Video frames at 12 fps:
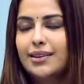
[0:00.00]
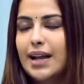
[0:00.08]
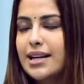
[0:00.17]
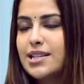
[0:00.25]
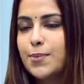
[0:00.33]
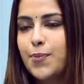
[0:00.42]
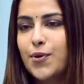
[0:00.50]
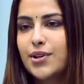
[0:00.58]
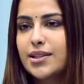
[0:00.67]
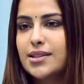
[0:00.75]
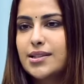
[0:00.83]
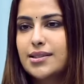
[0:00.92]
that
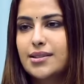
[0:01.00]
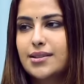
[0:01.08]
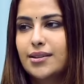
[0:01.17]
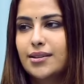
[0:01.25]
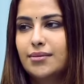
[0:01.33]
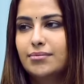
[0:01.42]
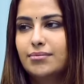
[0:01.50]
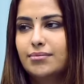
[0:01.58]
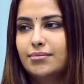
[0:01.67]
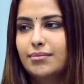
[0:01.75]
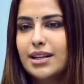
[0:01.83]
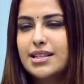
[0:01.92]
support is uh,
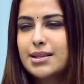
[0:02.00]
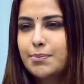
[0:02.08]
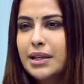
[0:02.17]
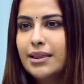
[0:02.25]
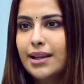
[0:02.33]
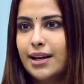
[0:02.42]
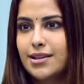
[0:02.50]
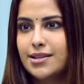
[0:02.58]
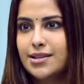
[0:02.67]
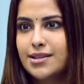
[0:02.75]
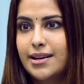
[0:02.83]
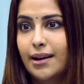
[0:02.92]
it's been there
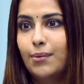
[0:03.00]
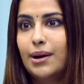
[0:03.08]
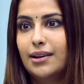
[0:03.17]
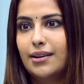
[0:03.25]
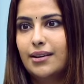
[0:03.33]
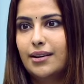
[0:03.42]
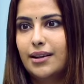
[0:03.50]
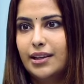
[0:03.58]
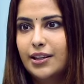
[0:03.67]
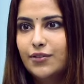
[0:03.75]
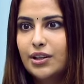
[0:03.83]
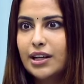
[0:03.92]
since day one.
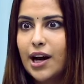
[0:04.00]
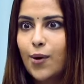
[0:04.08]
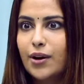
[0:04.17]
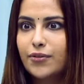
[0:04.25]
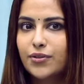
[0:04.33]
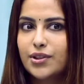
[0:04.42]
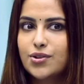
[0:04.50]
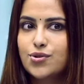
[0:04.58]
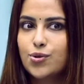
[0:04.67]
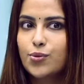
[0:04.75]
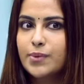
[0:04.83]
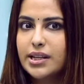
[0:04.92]
And even exactly. now, after
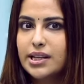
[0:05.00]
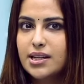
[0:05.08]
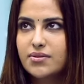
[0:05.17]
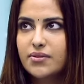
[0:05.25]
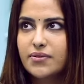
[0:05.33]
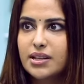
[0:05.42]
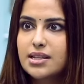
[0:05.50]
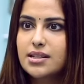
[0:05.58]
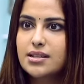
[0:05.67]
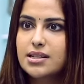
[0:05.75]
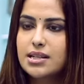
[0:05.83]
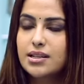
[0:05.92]
so many years, 15,
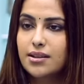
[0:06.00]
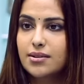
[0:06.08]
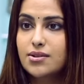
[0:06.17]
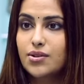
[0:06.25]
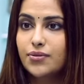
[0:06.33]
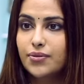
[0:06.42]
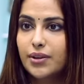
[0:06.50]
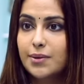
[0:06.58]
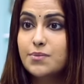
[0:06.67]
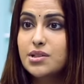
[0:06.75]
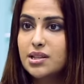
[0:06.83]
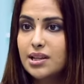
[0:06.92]
16 years of
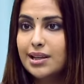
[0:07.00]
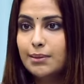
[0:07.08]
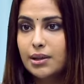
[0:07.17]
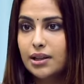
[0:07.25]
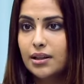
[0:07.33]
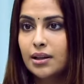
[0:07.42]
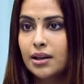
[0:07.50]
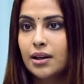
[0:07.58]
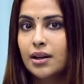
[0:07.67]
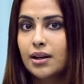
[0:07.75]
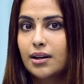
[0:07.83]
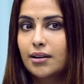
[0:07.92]
them seeing me,
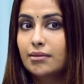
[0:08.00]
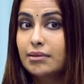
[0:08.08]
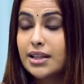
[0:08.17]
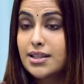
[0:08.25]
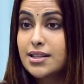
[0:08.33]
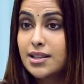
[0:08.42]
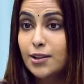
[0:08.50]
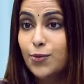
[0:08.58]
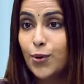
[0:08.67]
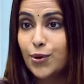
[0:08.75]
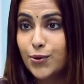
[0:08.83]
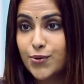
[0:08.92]
they
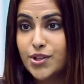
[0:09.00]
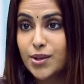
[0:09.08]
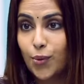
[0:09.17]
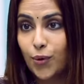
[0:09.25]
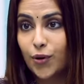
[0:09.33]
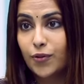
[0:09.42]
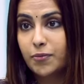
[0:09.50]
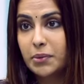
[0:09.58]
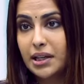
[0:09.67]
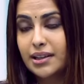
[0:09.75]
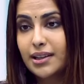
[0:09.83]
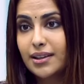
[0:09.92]
still want to see more of
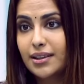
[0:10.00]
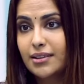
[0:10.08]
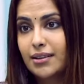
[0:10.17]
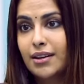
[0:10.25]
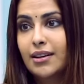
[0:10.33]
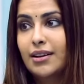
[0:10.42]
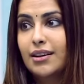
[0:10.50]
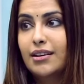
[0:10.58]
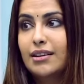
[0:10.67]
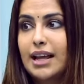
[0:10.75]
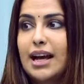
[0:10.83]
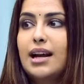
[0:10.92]
me. I think
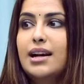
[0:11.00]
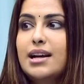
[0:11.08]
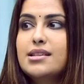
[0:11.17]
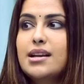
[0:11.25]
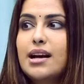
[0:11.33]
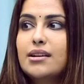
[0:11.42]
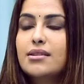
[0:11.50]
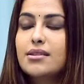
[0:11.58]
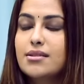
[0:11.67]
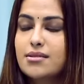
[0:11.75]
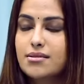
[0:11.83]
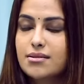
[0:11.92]
that as an
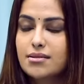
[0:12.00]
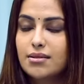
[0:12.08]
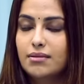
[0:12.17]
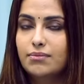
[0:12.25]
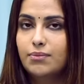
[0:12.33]
actor is